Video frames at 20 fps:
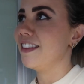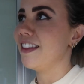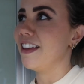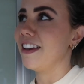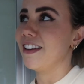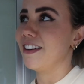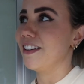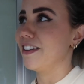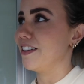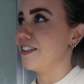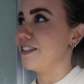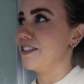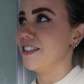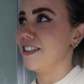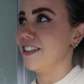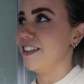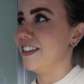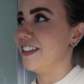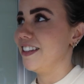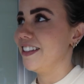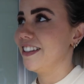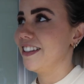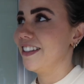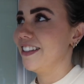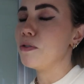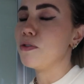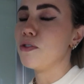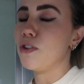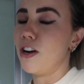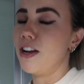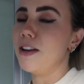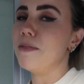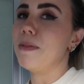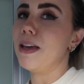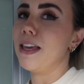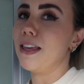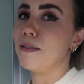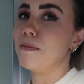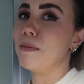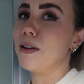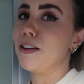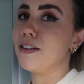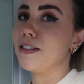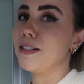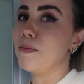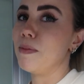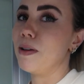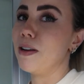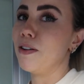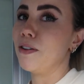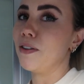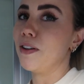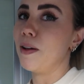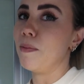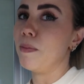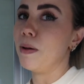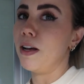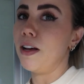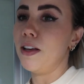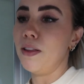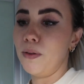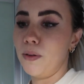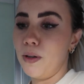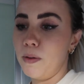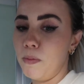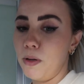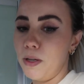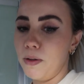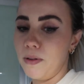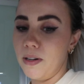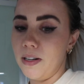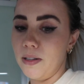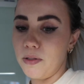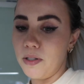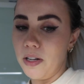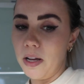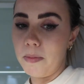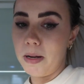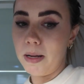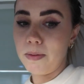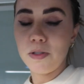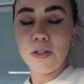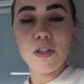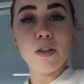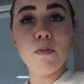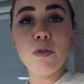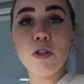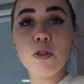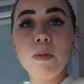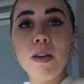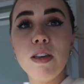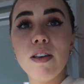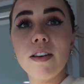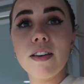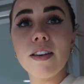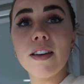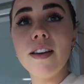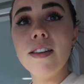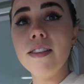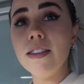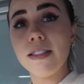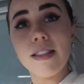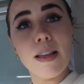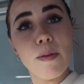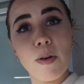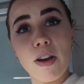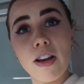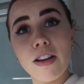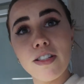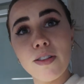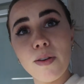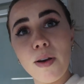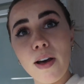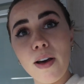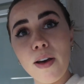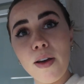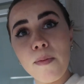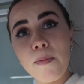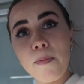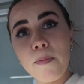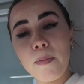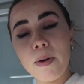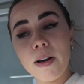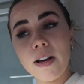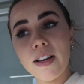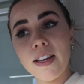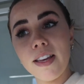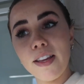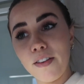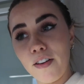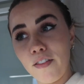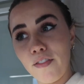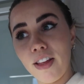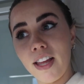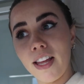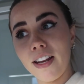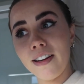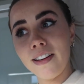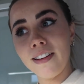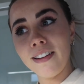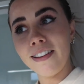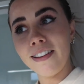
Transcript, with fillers: They're gonna go tonight. We'll try and make them last a bit longer, but I thought I'd put you on a little time lapse and you can watch me cook the same way I do at home, but in our van.